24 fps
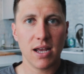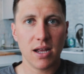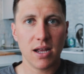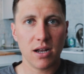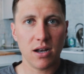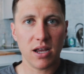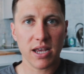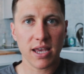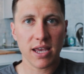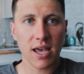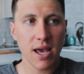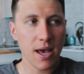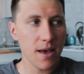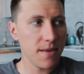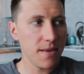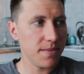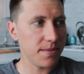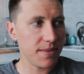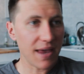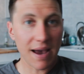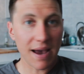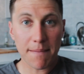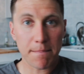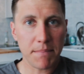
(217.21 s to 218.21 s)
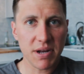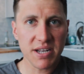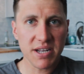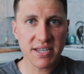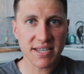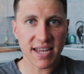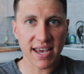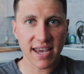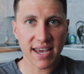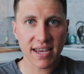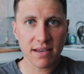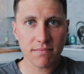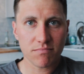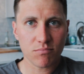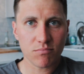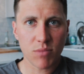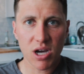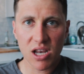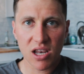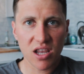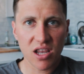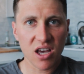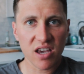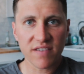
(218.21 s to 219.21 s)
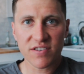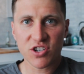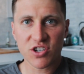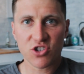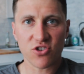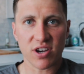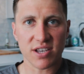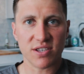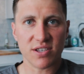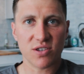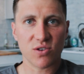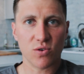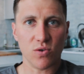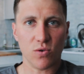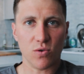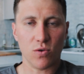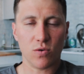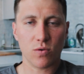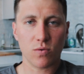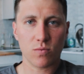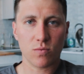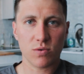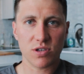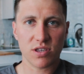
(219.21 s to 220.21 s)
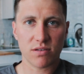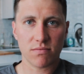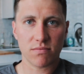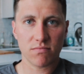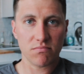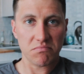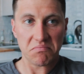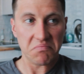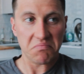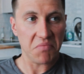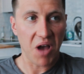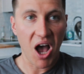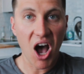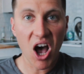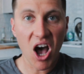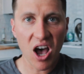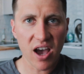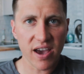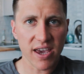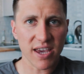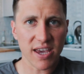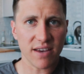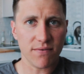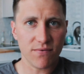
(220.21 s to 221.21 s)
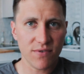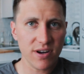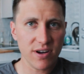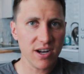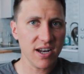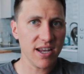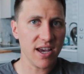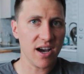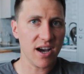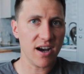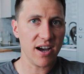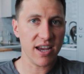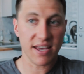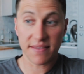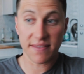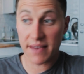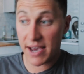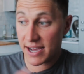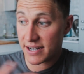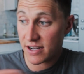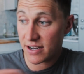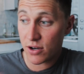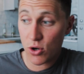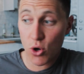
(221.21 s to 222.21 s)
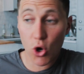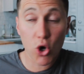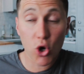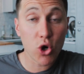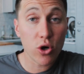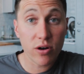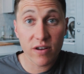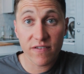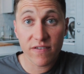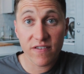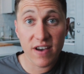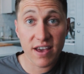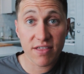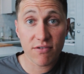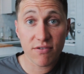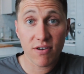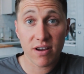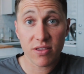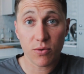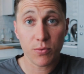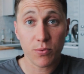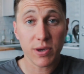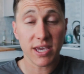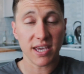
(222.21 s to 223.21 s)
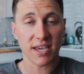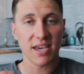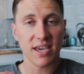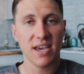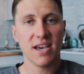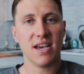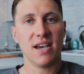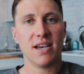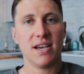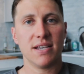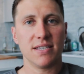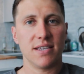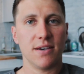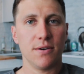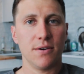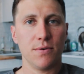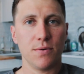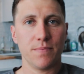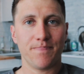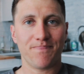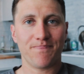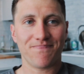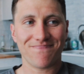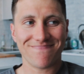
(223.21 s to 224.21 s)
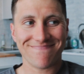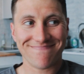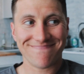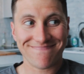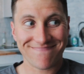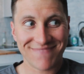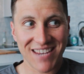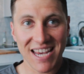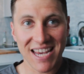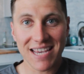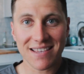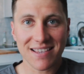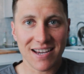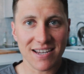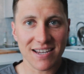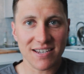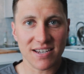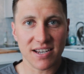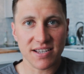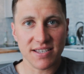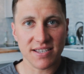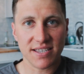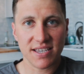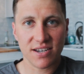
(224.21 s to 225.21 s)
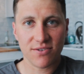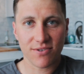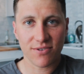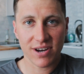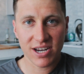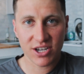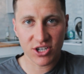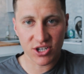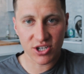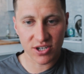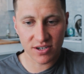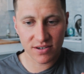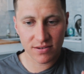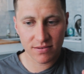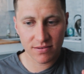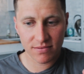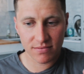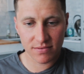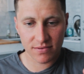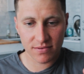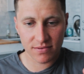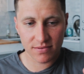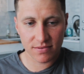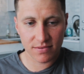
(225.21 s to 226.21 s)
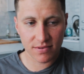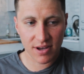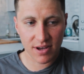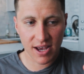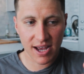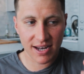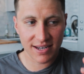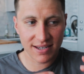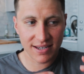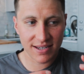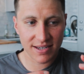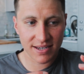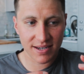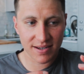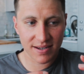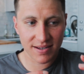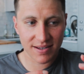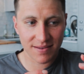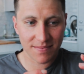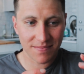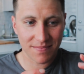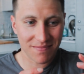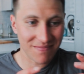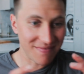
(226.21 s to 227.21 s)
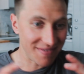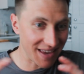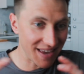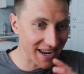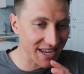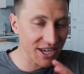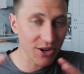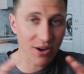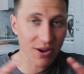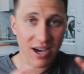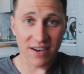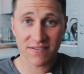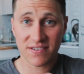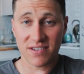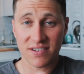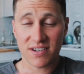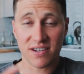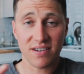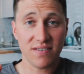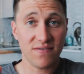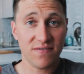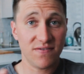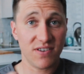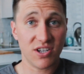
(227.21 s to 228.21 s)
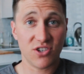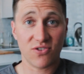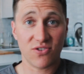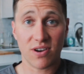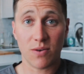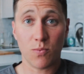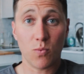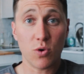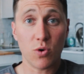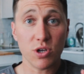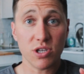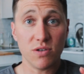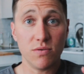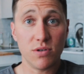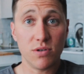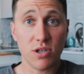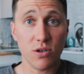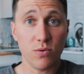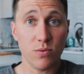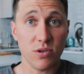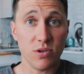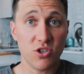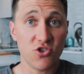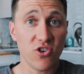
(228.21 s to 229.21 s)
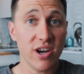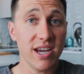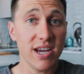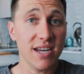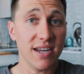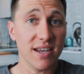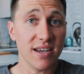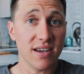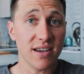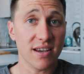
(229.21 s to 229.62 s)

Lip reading: Like, that Monday, my life stress score was high, really high, and that had a knock-on effect throughout the week. So take that into consideration, and then you have to fudge around what you do with training.